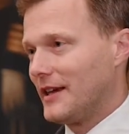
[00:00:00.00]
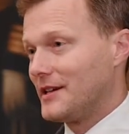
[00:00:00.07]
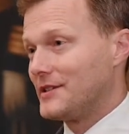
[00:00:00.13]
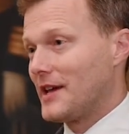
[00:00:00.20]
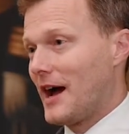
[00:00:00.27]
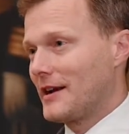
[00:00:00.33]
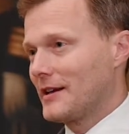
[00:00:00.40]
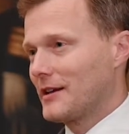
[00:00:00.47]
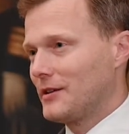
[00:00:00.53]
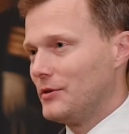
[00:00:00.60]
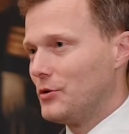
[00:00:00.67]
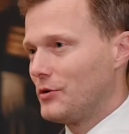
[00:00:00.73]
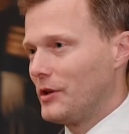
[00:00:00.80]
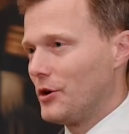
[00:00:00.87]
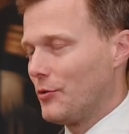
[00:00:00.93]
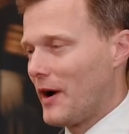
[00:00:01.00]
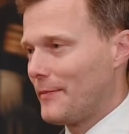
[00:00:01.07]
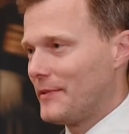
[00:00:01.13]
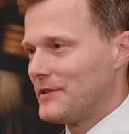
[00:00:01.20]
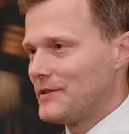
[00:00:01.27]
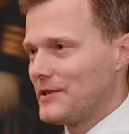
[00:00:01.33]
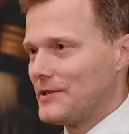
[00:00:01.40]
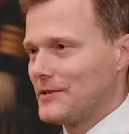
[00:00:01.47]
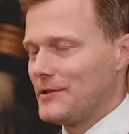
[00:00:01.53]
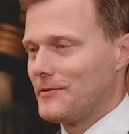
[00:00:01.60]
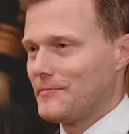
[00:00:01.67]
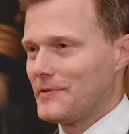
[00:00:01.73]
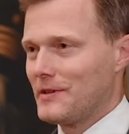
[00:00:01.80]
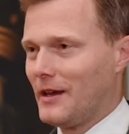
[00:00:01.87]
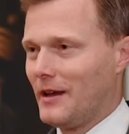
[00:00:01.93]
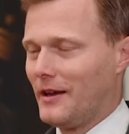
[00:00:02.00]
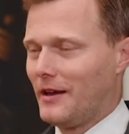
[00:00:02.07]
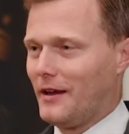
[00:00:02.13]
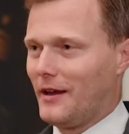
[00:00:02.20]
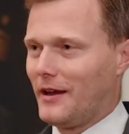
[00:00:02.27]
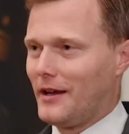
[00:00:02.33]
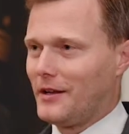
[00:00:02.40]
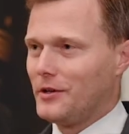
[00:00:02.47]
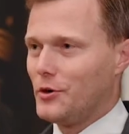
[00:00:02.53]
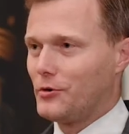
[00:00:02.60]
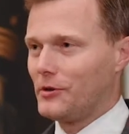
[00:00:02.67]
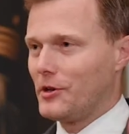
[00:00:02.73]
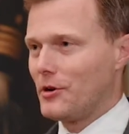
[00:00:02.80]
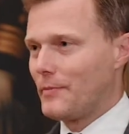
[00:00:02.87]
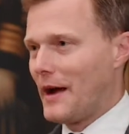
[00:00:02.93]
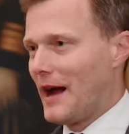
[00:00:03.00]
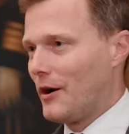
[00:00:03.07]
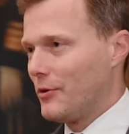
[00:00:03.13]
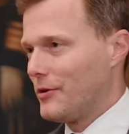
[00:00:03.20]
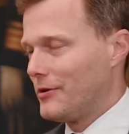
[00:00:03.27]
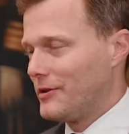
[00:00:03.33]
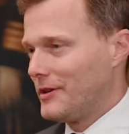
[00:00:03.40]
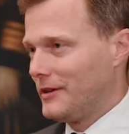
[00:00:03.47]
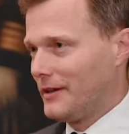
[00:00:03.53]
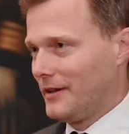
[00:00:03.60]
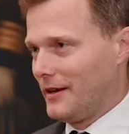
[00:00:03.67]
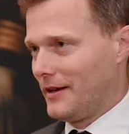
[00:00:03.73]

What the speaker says: exotic nuclear weapon systems, nuclear-powered